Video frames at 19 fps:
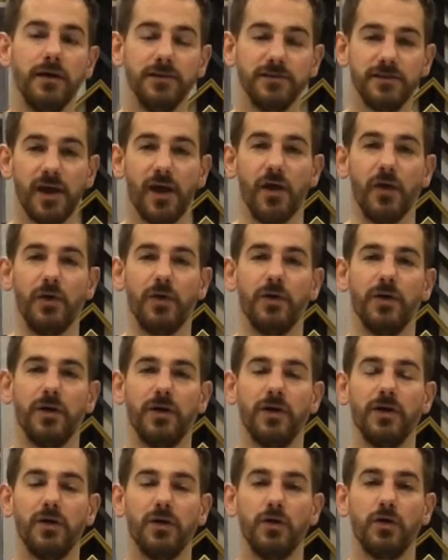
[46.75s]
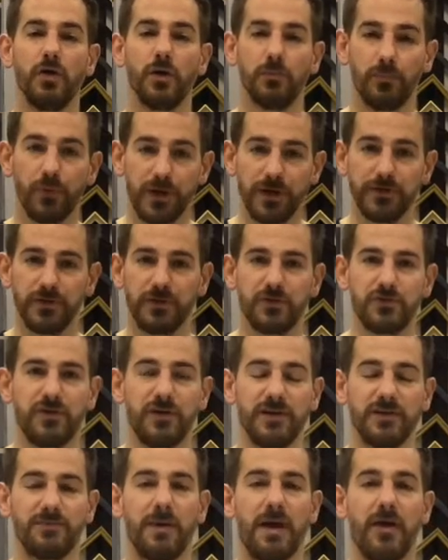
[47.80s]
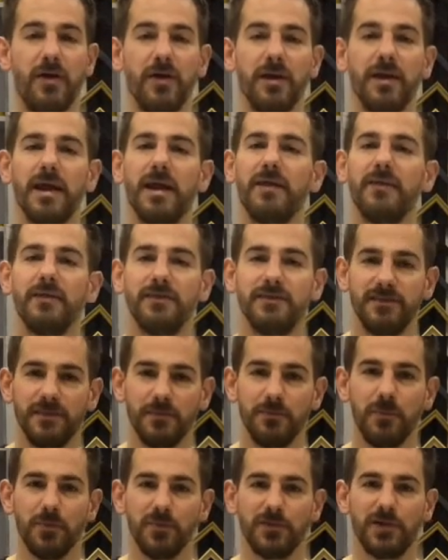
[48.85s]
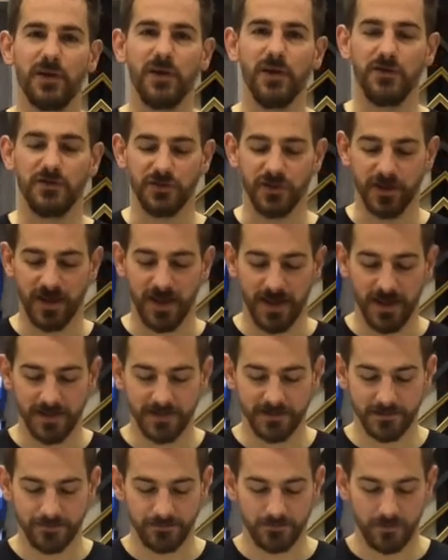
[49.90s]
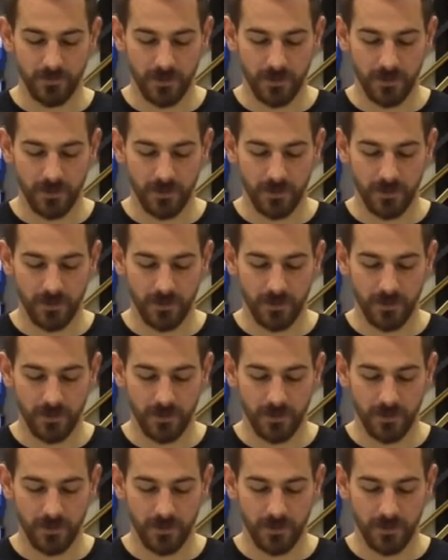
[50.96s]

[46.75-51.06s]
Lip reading: So, you can print onto transparent, and the simple solution is